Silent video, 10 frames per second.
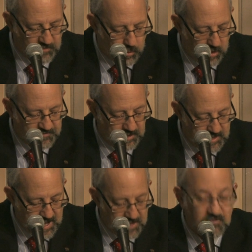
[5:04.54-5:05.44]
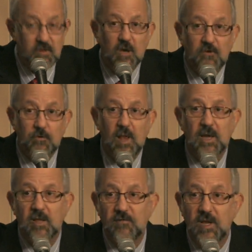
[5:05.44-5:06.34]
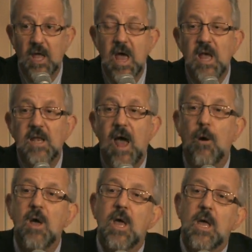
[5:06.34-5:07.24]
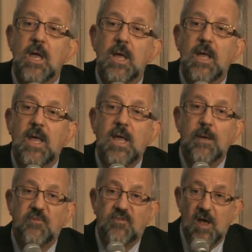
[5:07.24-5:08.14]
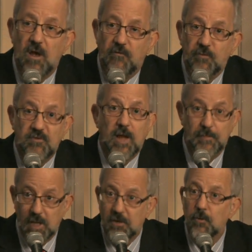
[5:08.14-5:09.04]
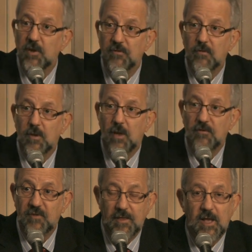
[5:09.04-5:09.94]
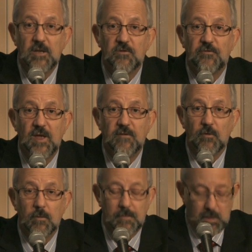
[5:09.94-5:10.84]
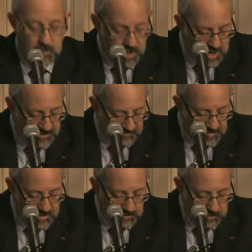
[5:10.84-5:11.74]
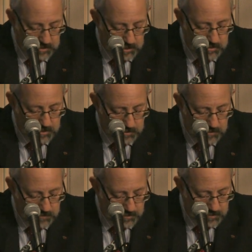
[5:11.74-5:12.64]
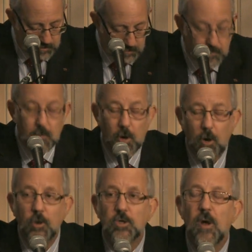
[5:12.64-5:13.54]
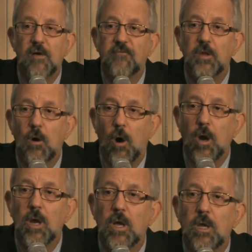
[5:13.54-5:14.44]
caused intense industrial activity. Now, He himself was not a militarist. I'll say that in his favor. He went on to say to urge FDR